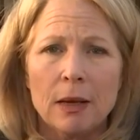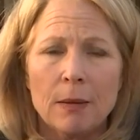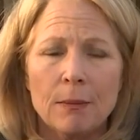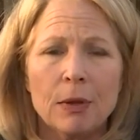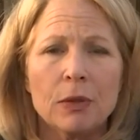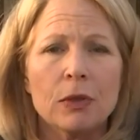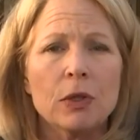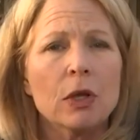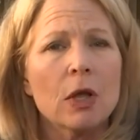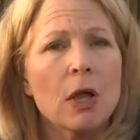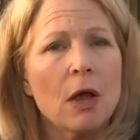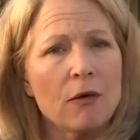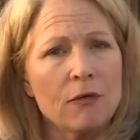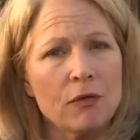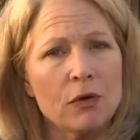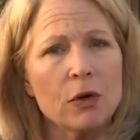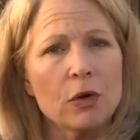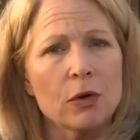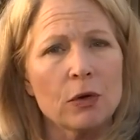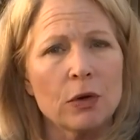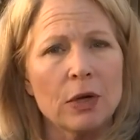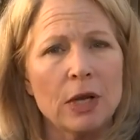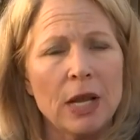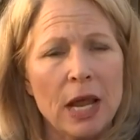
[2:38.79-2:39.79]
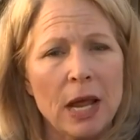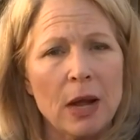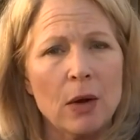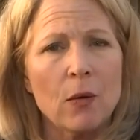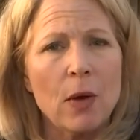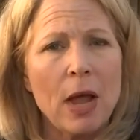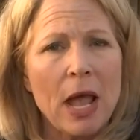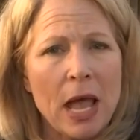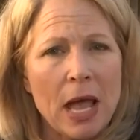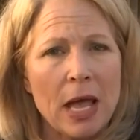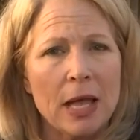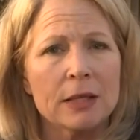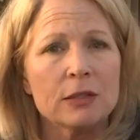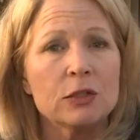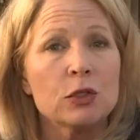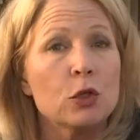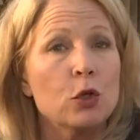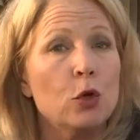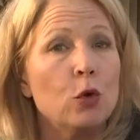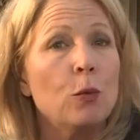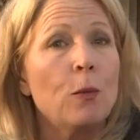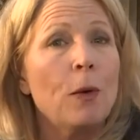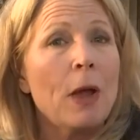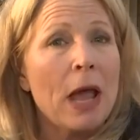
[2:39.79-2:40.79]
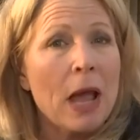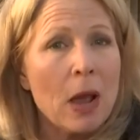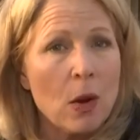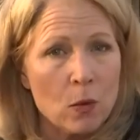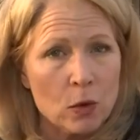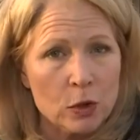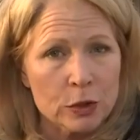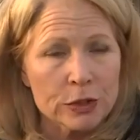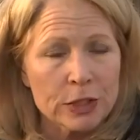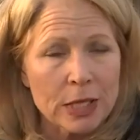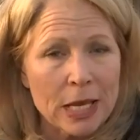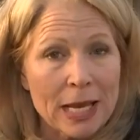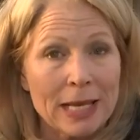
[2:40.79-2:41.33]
But the governor now has new powers,